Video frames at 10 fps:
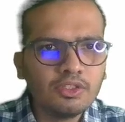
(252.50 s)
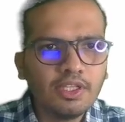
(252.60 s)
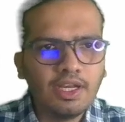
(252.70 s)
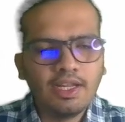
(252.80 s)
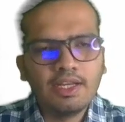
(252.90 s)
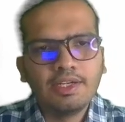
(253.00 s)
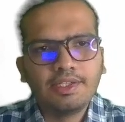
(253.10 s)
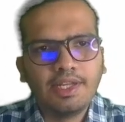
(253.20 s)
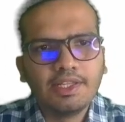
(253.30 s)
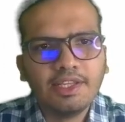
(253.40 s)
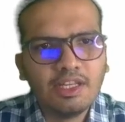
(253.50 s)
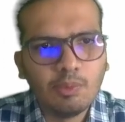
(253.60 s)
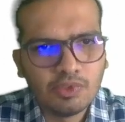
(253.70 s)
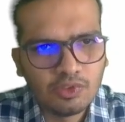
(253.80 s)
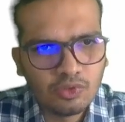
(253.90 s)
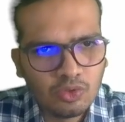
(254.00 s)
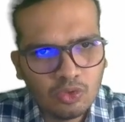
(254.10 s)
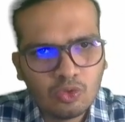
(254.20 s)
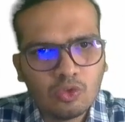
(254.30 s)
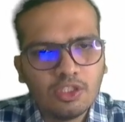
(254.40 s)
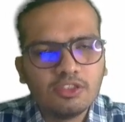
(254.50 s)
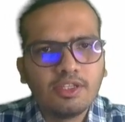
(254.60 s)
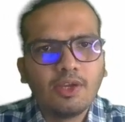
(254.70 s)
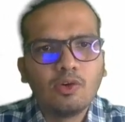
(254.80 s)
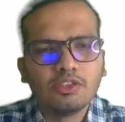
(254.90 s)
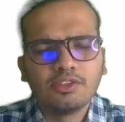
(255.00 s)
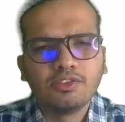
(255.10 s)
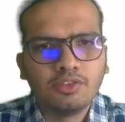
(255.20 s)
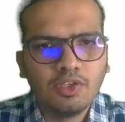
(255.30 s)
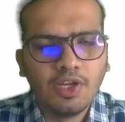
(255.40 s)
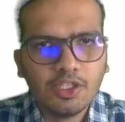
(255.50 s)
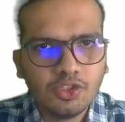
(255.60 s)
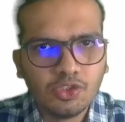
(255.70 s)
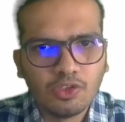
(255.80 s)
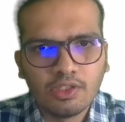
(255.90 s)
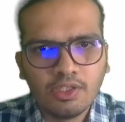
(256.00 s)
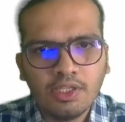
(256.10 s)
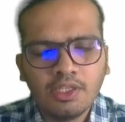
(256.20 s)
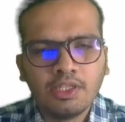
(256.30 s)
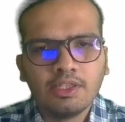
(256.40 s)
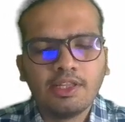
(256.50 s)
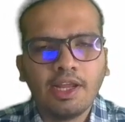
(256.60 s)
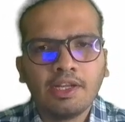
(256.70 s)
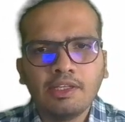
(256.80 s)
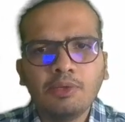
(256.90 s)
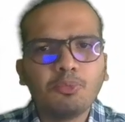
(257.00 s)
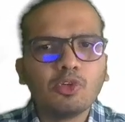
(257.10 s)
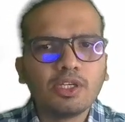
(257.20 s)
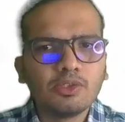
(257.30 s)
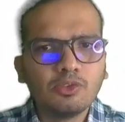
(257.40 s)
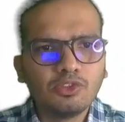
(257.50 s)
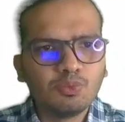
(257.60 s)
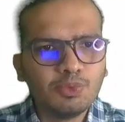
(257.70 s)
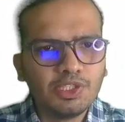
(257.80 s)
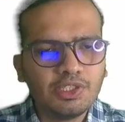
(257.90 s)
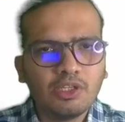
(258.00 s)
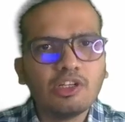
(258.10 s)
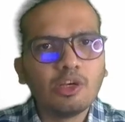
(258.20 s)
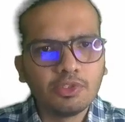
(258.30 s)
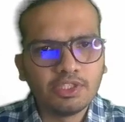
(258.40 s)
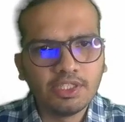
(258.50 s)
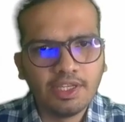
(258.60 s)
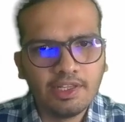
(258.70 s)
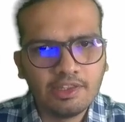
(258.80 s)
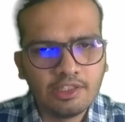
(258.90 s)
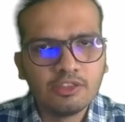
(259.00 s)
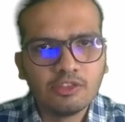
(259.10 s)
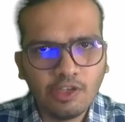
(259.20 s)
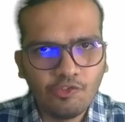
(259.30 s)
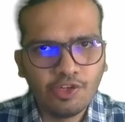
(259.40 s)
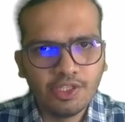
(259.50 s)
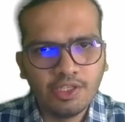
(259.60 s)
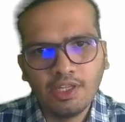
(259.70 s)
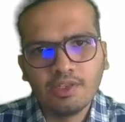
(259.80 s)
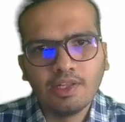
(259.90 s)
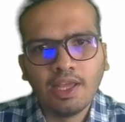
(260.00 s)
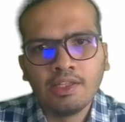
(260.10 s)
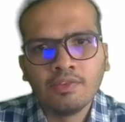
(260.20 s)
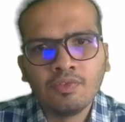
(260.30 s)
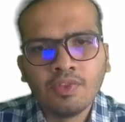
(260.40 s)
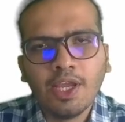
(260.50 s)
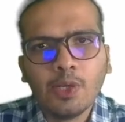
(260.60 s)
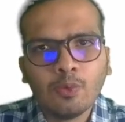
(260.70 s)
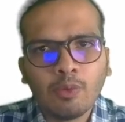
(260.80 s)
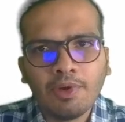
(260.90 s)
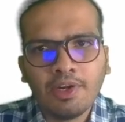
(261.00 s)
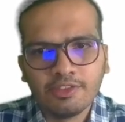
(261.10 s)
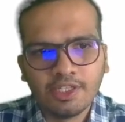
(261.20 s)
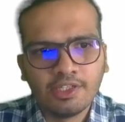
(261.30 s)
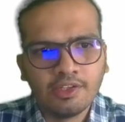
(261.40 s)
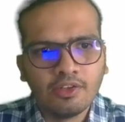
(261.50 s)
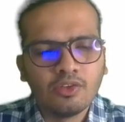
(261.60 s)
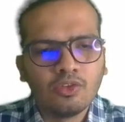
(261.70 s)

There are technical measures. So these regulations ensure that imported goods meet domestic health, safety and environmental standards.